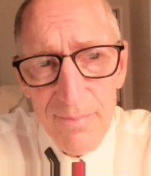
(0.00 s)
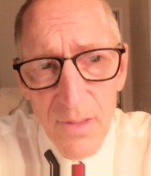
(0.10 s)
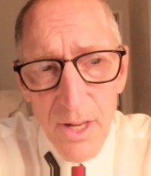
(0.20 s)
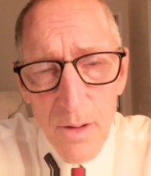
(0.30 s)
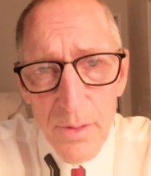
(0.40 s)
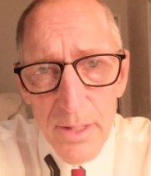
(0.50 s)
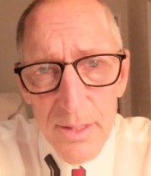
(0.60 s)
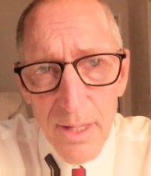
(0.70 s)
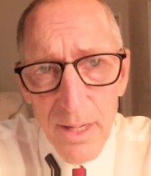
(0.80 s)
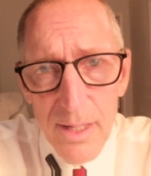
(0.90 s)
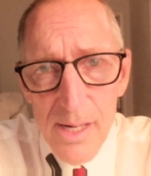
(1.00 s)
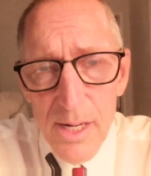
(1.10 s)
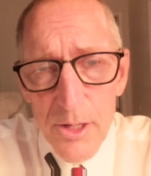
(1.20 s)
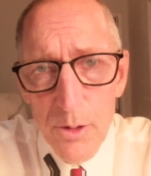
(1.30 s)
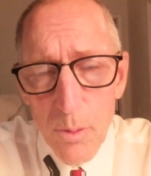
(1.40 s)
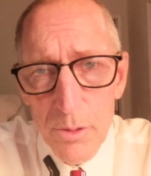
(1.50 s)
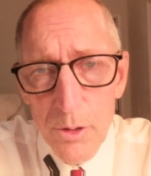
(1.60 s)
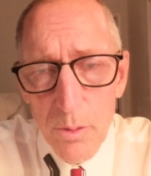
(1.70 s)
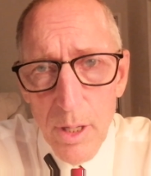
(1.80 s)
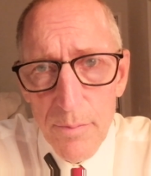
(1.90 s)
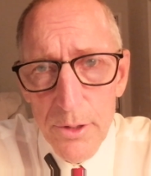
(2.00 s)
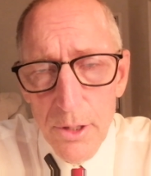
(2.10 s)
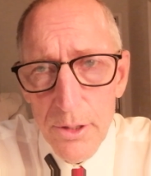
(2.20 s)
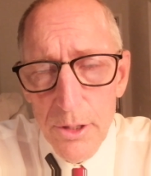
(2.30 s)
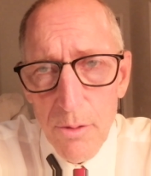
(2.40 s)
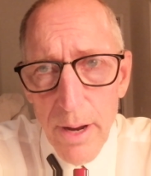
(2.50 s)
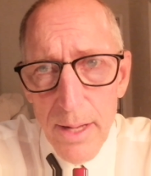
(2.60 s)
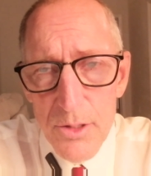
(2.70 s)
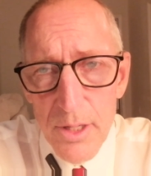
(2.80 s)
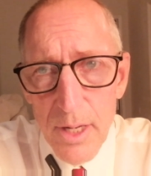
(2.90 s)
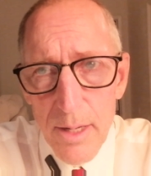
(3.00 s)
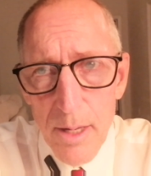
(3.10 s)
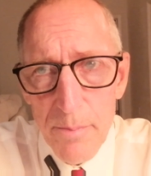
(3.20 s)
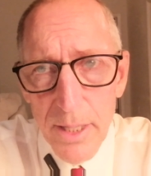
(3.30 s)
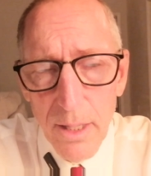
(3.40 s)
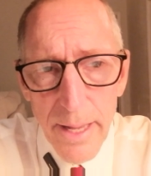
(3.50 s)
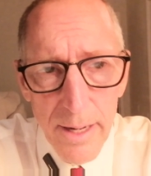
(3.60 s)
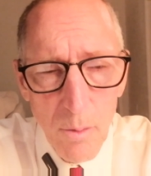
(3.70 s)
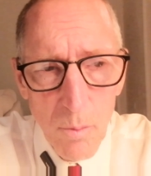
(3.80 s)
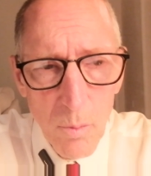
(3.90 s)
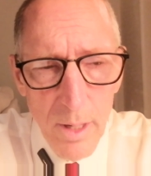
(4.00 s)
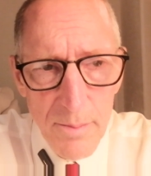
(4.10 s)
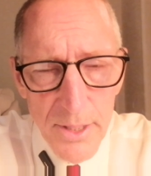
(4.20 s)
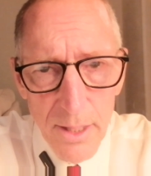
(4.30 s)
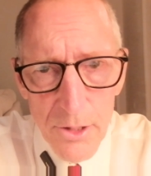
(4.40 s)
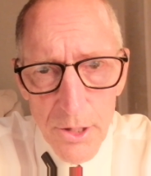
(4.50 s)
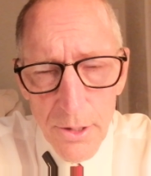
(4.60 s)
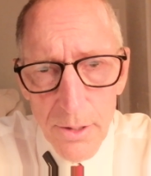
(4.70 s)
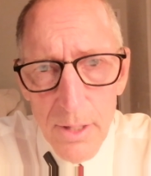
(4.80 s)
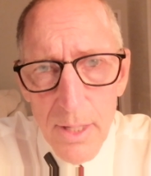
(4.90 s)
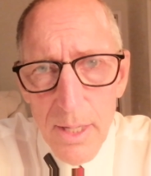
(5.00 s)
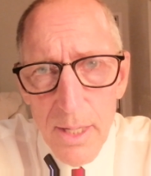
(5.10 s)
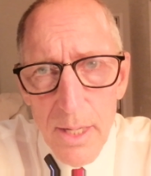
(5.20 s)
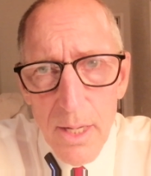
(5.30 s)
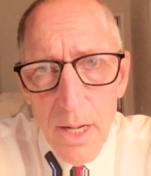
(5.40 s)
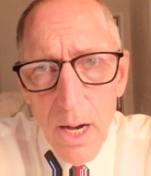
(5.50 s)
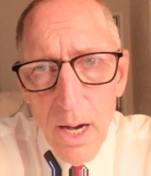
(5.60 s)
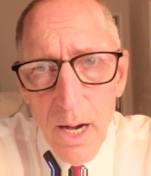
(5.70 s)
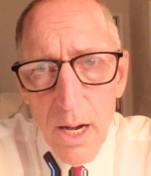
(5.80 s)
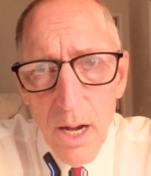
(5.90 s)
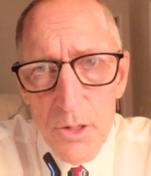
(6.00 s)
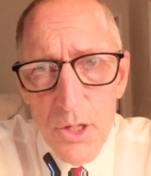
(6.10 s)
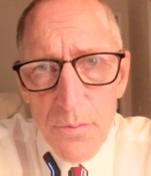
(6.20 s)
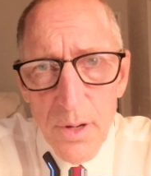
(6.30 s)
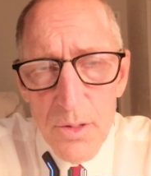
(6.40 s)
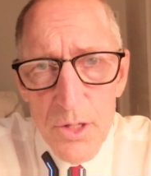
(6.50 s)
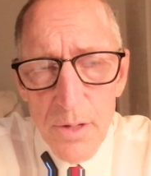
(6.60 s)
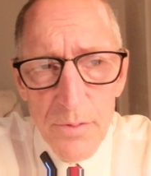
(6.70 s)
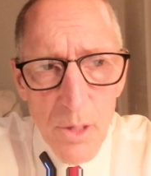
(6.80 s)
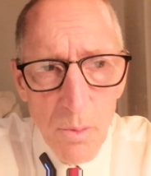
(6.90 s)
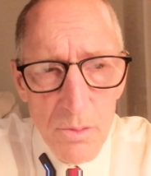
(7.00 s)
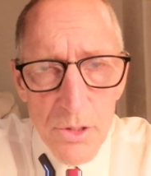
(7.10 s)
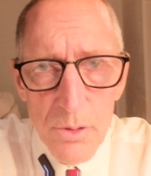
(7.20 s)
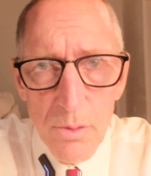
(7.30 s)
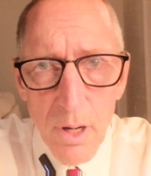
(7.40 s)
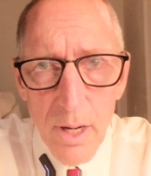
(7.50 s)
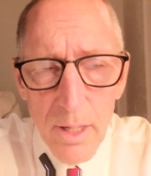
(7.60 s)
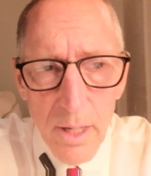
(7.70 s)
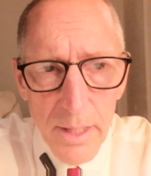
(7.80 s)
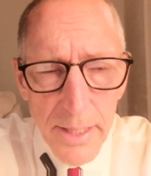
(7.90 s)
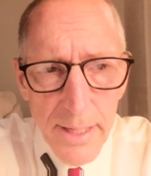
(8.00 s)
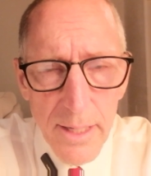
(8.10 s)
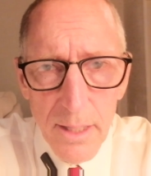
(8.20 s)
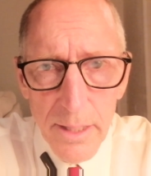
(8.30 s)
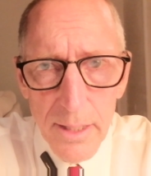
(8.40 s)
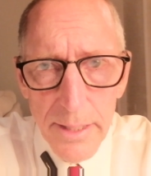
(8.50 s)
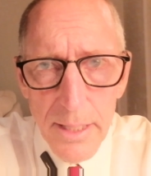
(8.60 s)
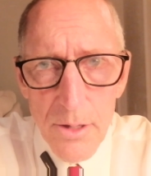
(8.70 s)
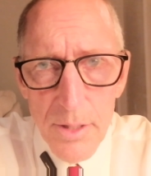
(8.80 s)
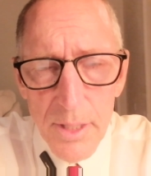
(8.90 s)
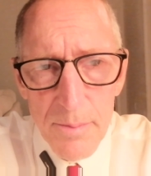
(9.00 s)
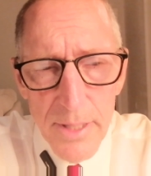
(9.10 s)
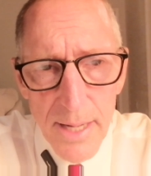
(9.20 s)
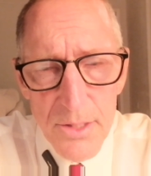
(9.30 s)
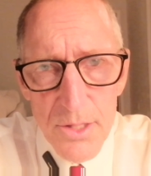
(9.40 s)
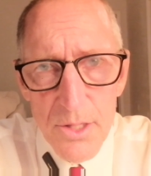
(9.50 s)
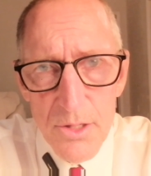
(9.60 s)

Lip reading: you know that you'll cover your grounds and be glad on what I'm telling you here. Also, folks, if you want to, again, legally get your income taxes to